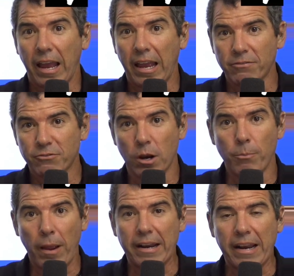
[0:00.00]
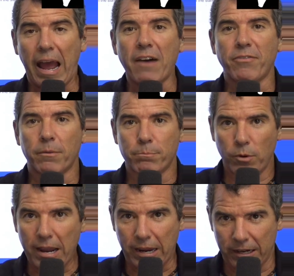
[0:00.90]
if Trump had half a
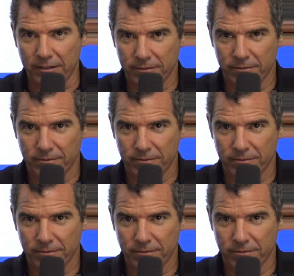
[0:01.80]
brain,